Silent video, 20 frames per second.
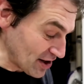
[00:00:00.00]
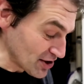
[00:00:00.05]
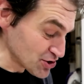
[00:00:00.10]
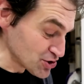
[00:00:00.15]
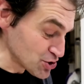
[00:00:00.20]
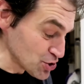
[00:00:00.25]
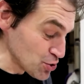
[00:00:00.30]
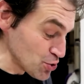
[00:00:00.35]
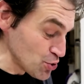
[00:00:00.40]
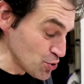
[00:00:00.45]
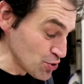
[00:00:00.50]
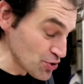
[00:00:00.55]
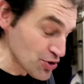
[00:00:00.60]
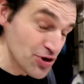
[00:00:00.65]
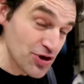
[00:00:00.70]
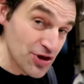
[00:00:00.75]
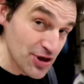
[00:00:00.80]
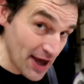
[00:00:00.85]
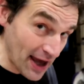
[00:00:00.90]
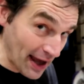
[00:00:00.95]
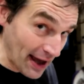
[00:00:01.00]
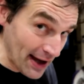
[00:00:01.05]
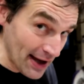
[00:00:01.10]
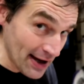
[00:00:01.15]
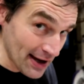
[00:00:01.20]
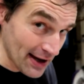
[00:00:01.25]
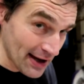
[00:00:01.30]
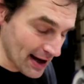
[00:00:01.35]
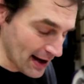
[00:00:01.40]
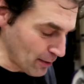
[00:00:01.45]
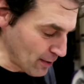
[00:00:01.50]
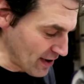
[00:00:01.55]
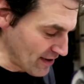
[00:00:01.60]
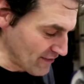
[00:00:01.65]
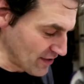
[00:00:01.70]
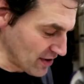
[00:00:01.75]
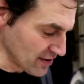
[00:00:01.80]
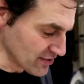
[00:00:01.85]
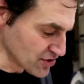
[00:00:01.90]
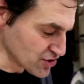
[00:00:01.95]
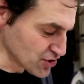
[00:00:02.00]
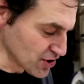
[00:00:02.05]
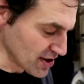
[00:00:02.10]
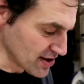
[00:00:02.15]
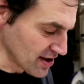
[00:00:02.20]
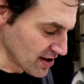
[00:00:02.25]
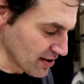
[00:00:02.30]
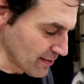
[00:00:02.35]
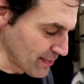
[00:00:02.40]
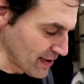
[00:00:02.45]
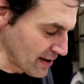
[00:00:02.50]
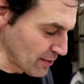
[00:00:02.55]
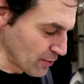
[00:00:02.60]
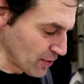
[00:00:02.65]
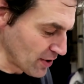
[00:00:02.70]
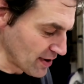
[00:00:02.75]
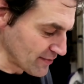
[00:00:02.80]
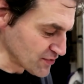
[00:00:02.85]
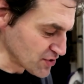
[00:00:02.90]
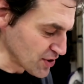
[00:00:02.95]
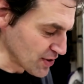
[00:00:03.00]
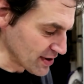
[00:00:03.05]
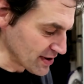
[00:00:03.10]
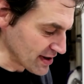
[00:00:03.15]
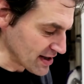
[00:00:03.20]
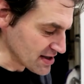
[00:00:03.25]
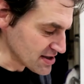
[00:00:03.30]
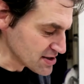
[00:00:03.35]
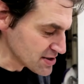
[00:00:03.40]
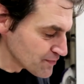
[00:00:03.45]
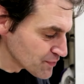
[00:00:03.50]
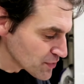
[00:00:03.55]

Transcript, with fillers: I do think, however, I'm going to try another bit while I'm doing this.